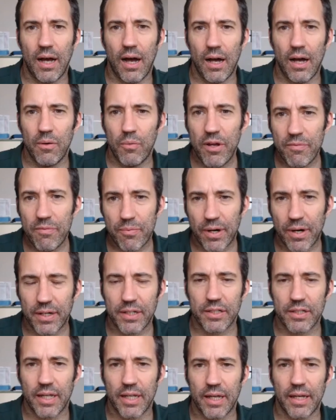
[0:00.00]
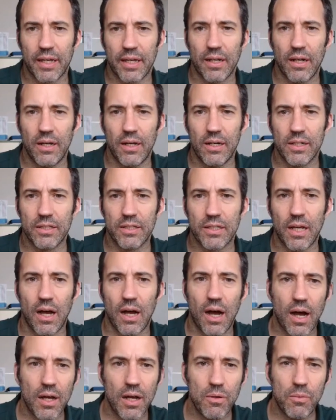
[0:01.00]
We practiced that in class.
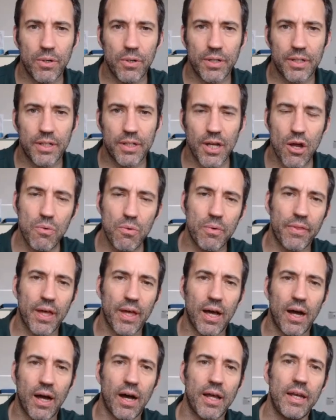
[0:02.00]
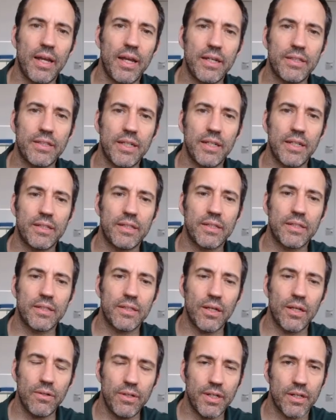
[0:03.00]
I would go with that unless it
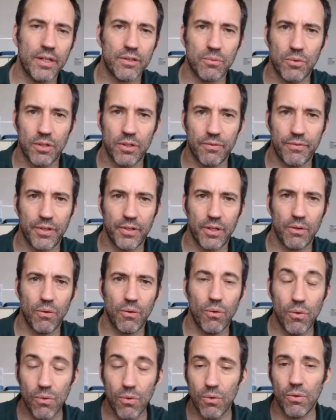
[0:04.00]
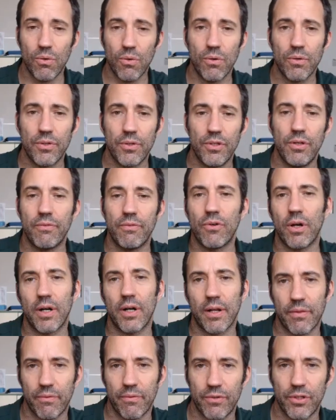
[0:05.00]
totally doesn't work for you or you've got
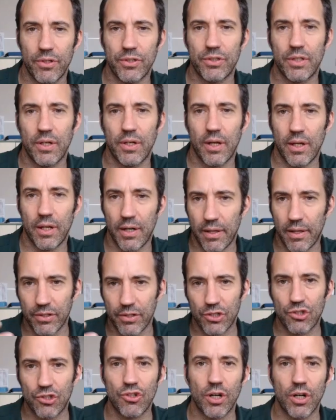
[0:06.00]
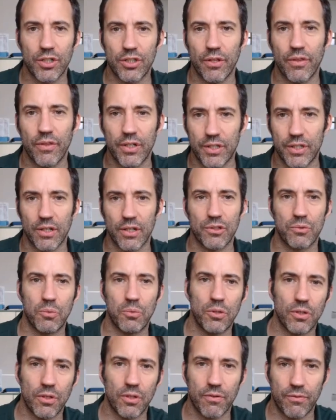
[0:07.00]
another version, another structure that does
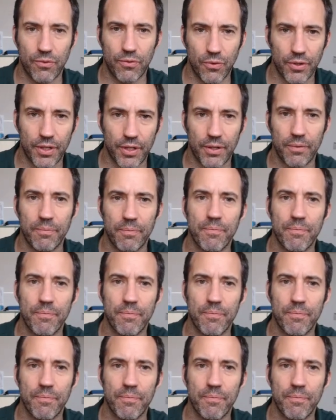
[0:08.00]
work for you.